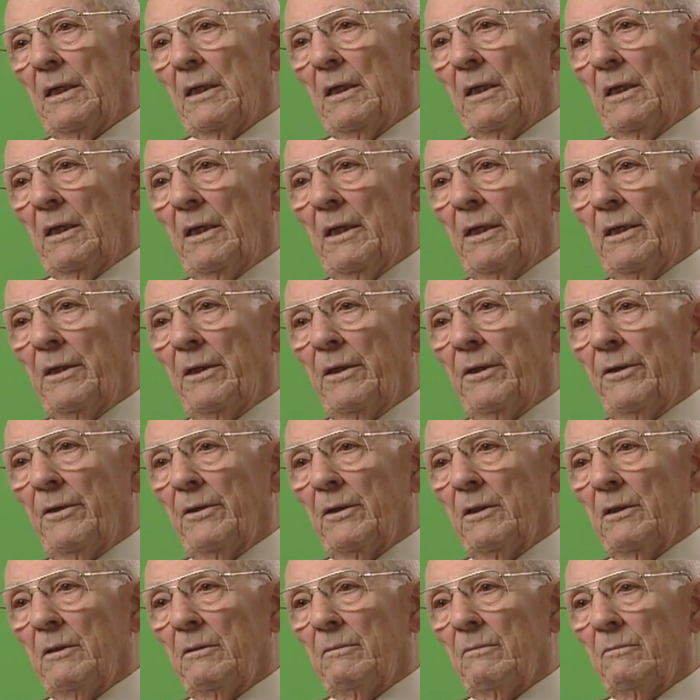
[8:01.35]
and
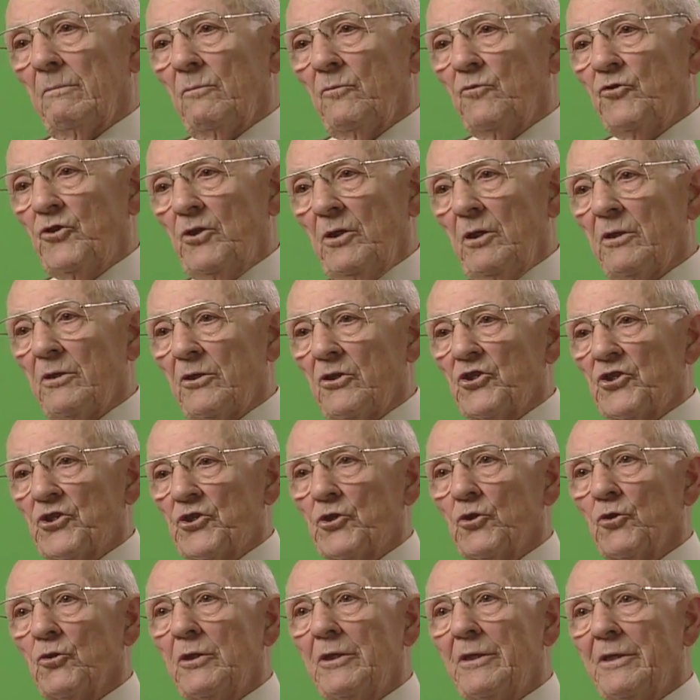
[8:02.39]
she
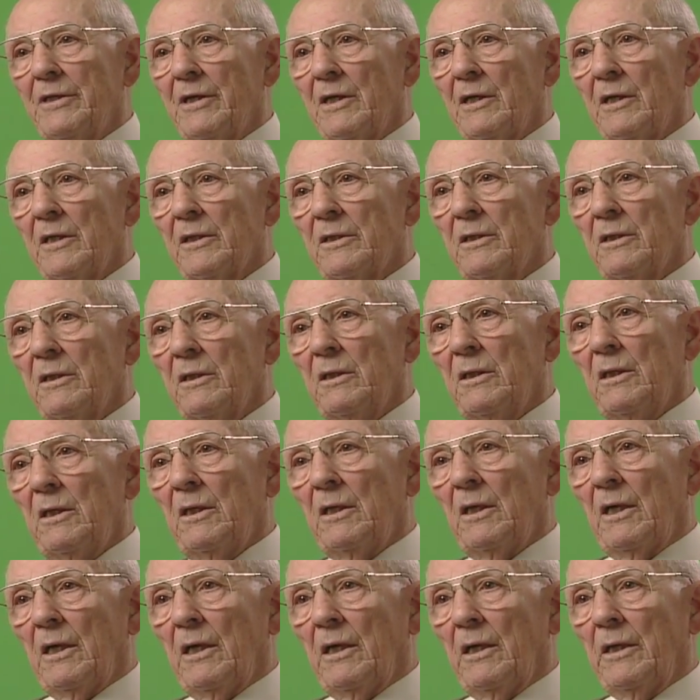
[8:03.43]
understood that,
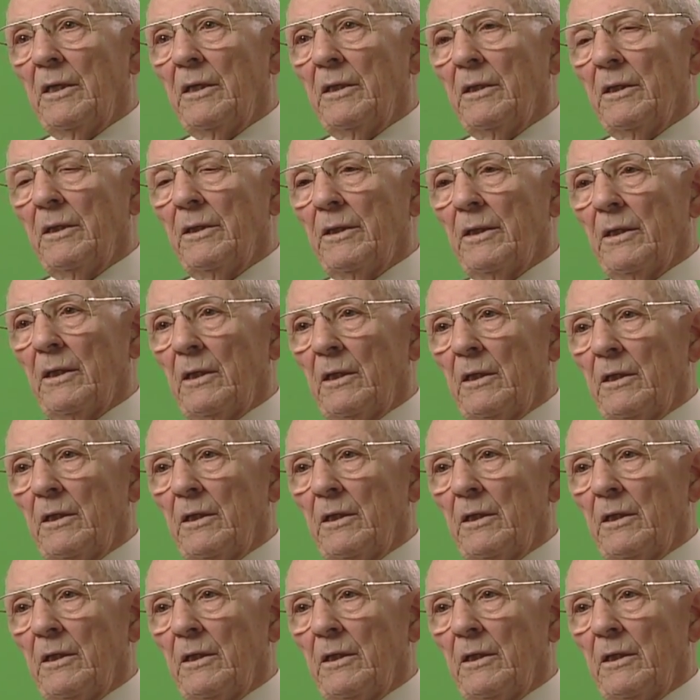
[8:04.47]
and